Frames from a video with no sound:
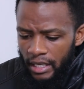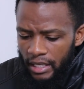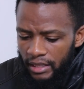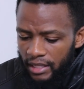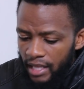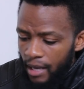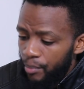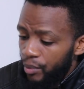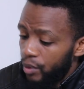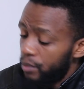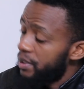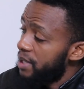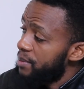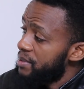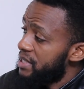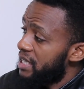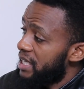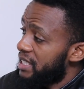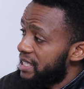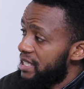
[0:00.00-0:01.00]
There are
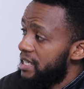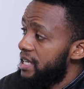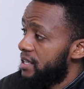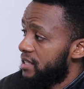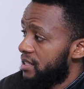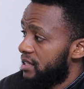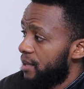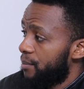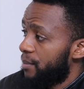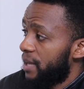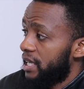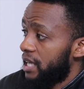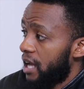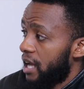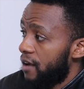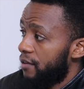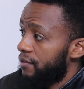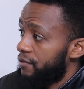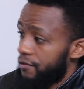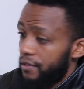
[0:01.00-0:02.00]
problems that, yes, they might
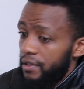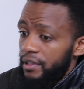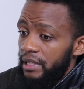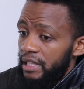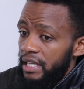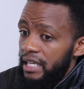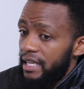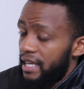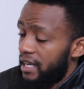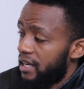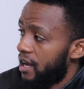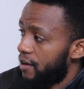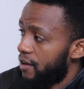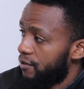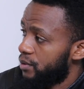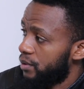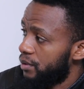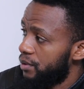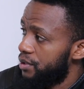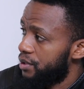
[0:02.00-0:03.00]
have. They can have
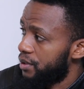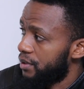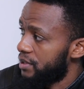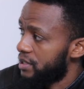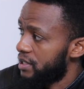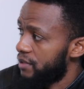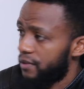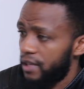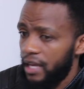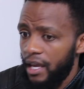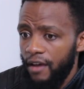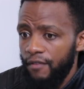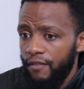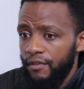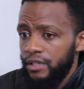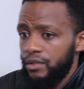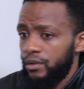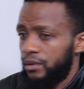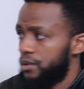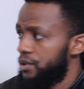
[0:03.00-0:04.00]
solutions. If they have
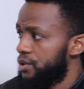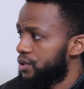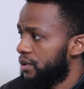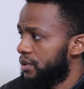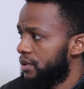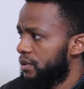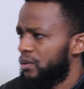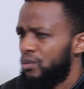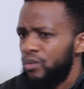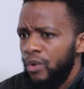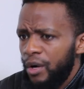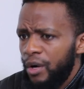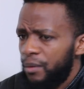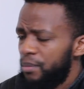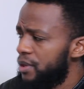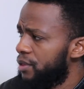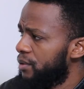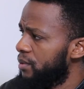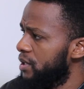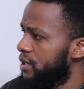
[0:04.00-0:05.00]
a solution, walk
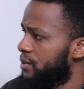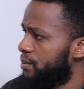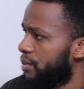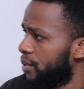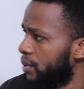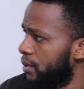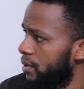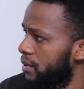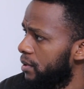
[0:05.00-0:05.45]
me through it, bro.